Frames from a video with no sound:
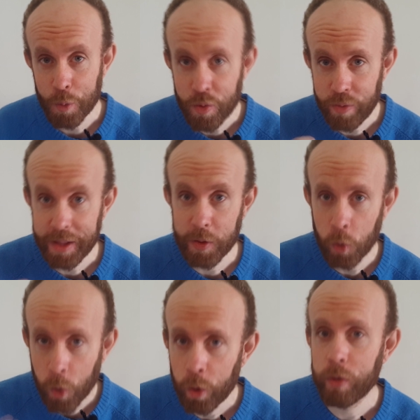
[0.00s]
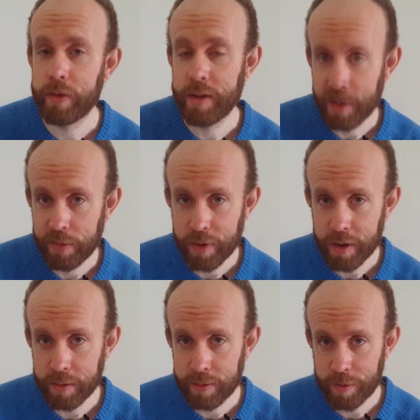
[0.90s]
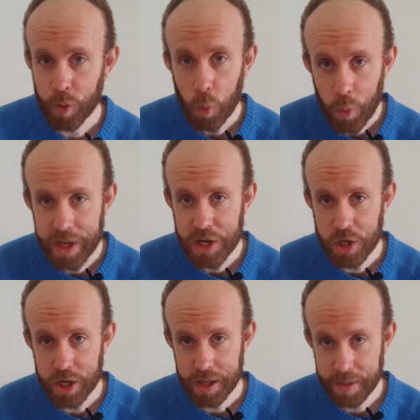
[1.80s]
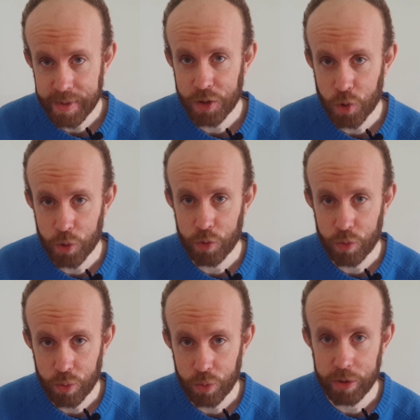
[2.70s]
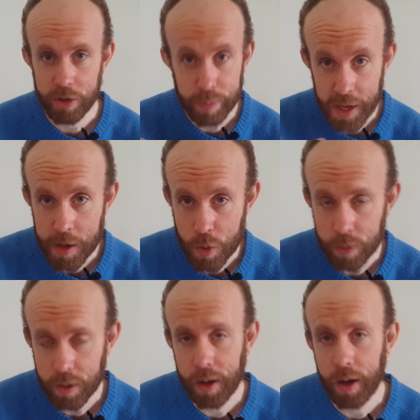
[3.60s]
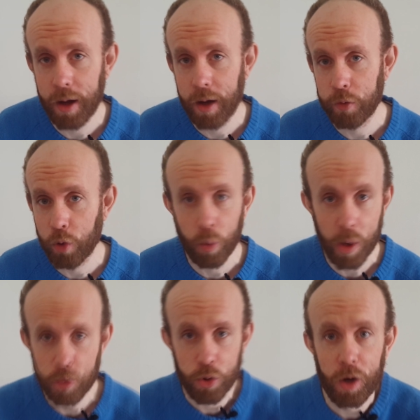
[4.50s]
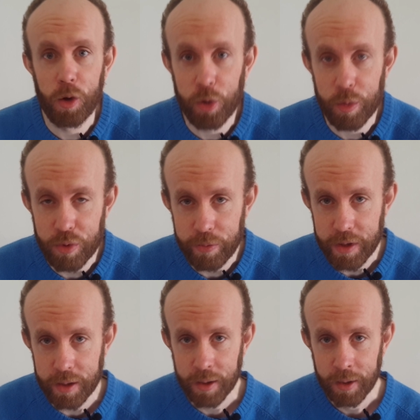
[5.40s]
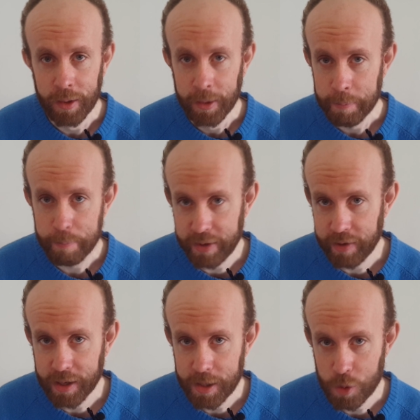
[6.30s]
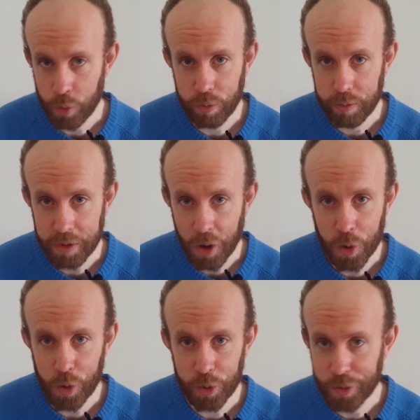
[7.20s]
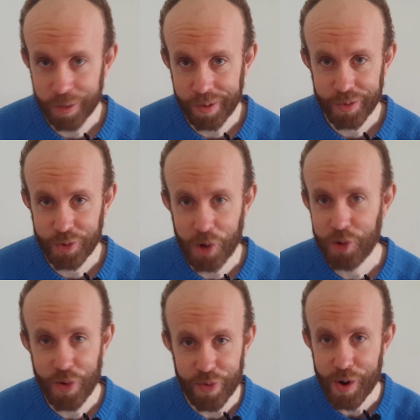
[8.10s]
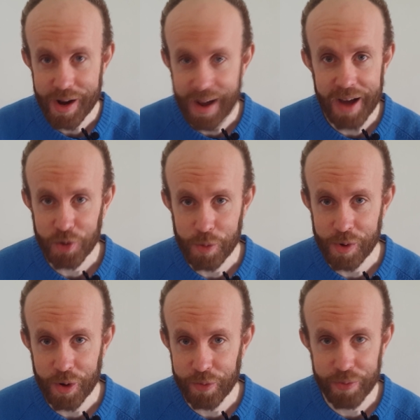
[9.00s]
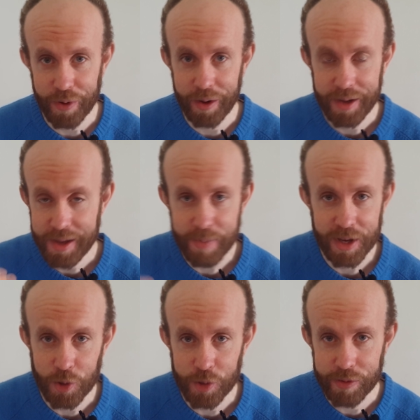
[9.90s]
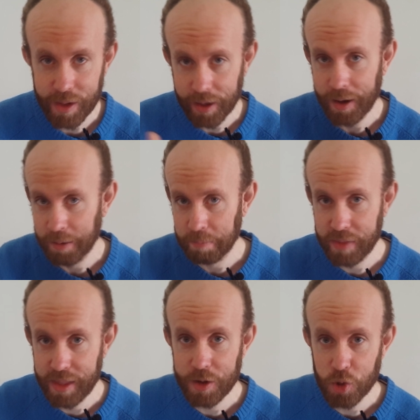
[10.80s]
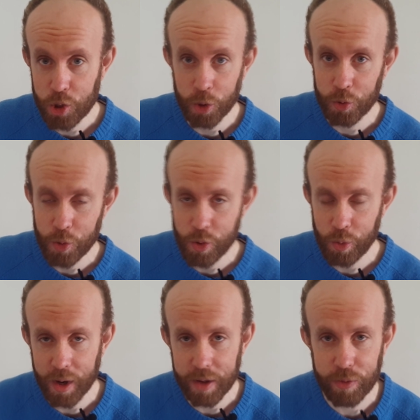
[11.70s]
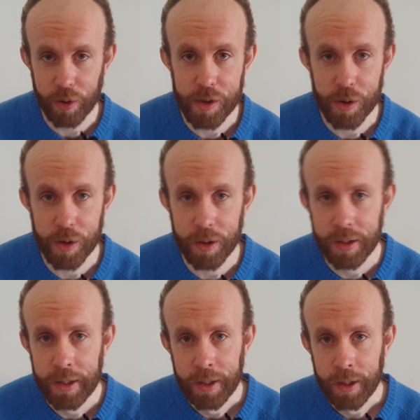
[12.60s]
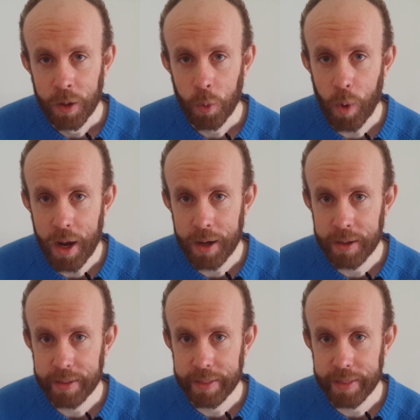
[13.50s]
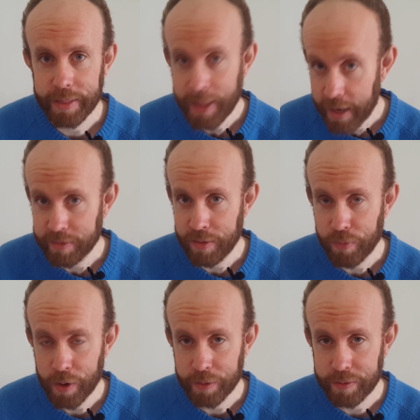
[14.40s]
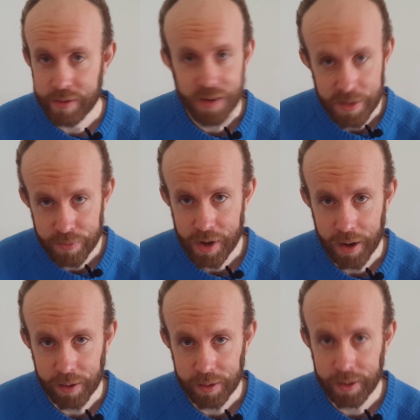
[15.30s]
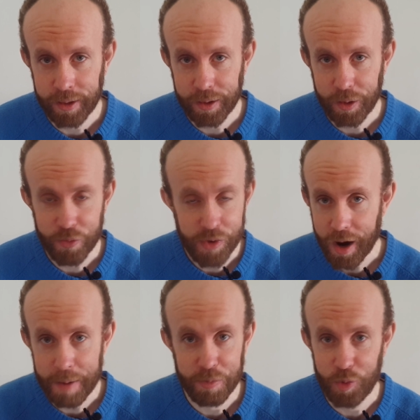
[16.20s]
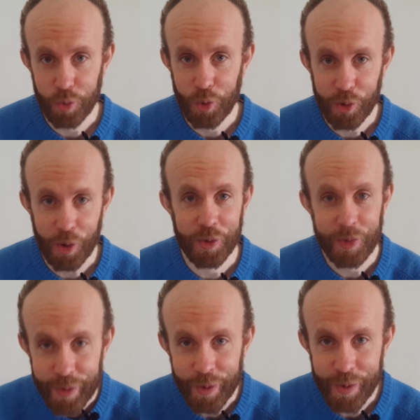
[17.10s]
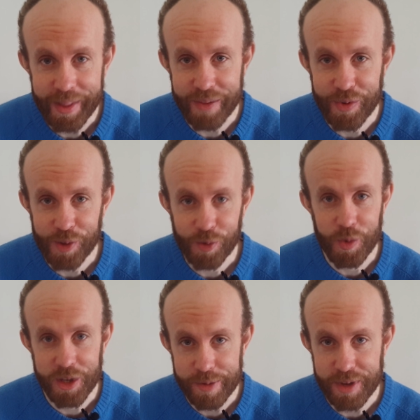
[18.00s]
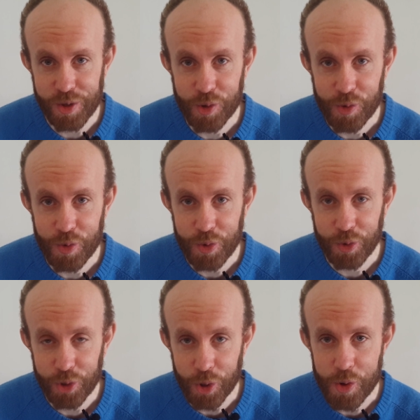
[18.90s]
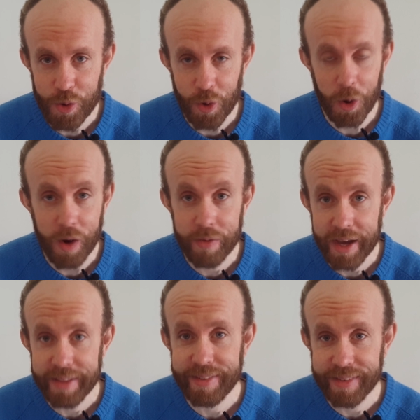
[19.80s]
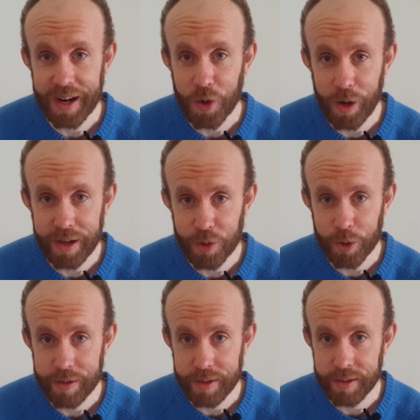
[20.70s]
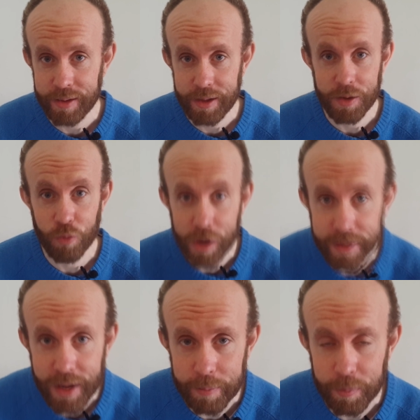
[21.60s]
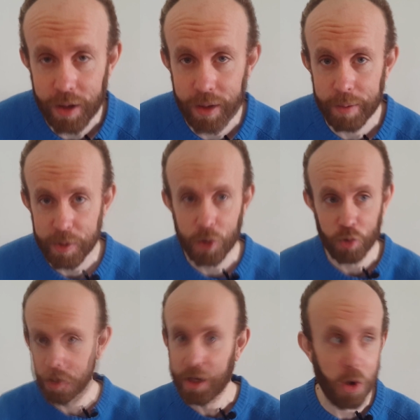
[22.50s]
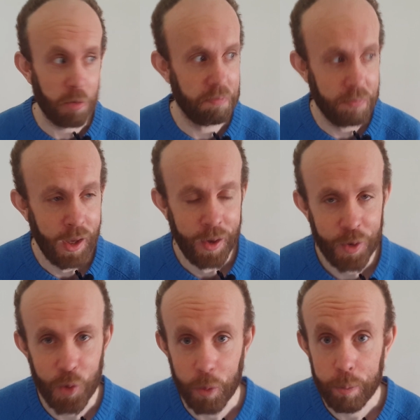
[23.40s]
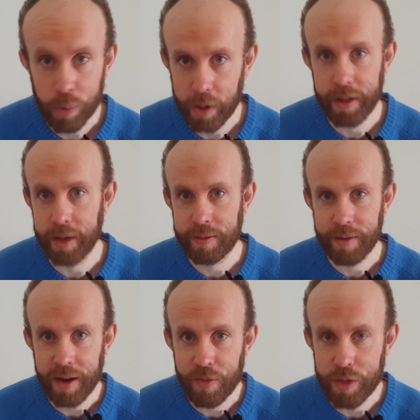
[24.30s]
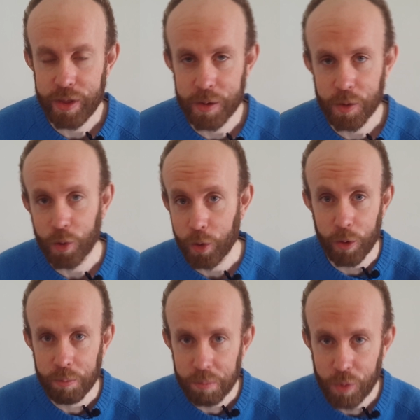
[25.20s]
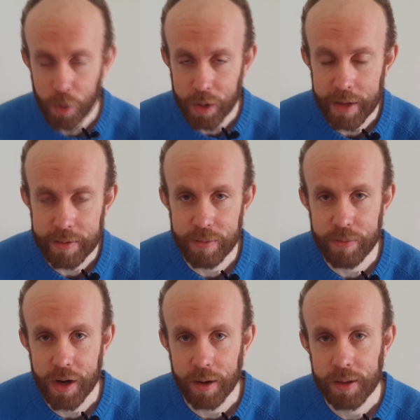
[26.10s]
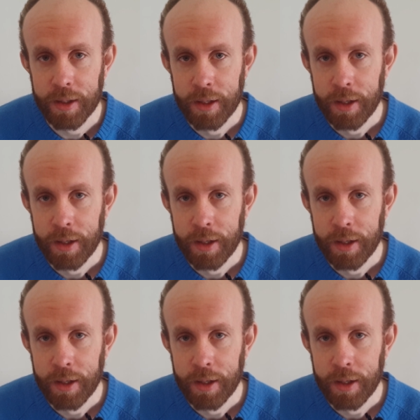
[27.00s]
a movie knows in advance which images to display you. So when you download a movie, basically you download just a very large amount of images that are then shown to you one after the other. Well, that's different in VR. A VR doesn't know in advance which images to show you. All of that is calculated in real time, because we cannot, you know, predict everything you're gonna look at in VR.